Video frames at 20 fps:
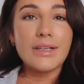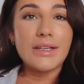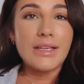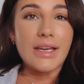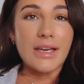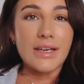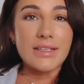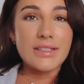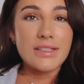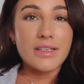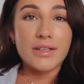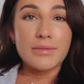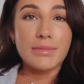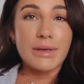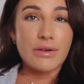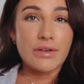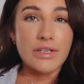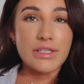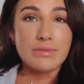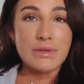yeah, it's going to
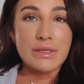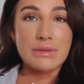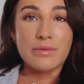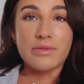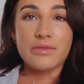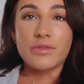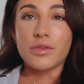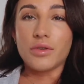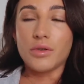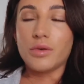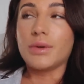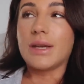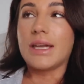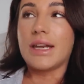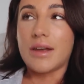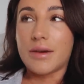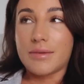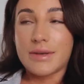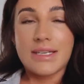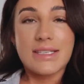be Christmas before we
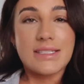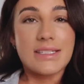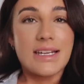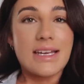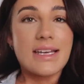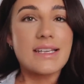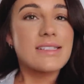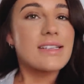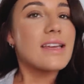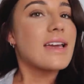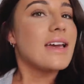know it, isn't it?